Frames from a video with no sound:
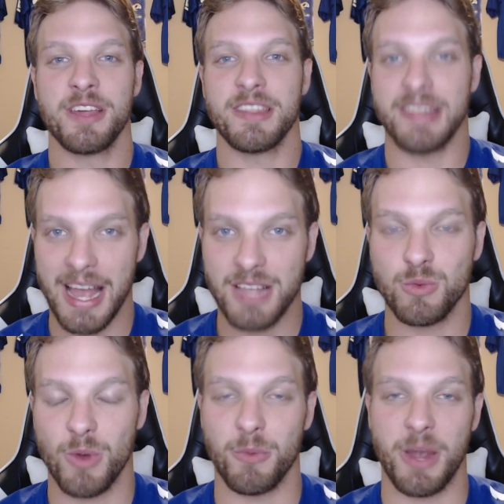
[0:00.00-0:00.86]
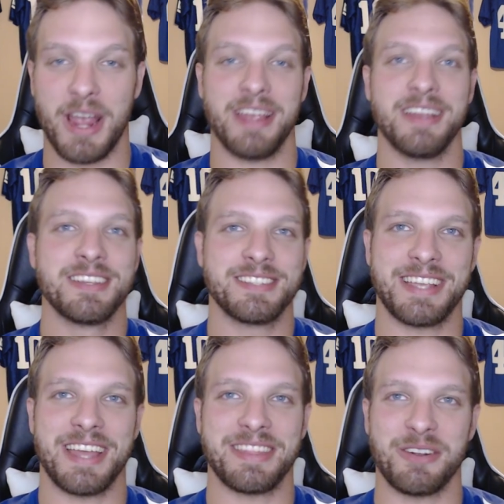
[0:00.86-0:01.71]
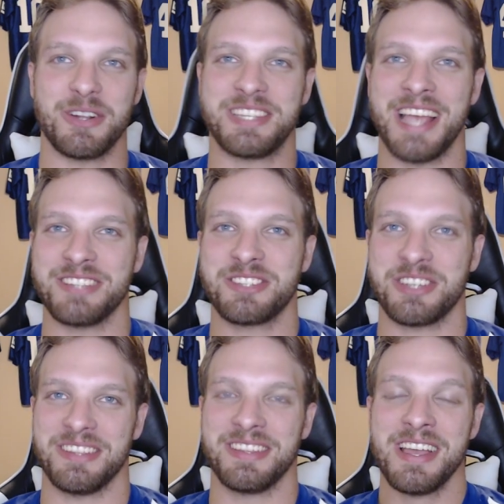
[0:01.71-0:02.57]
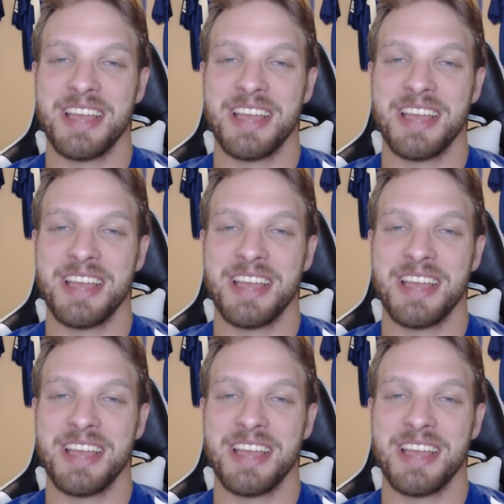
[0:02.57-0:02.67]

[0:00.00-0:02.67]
That's one way to get their attention.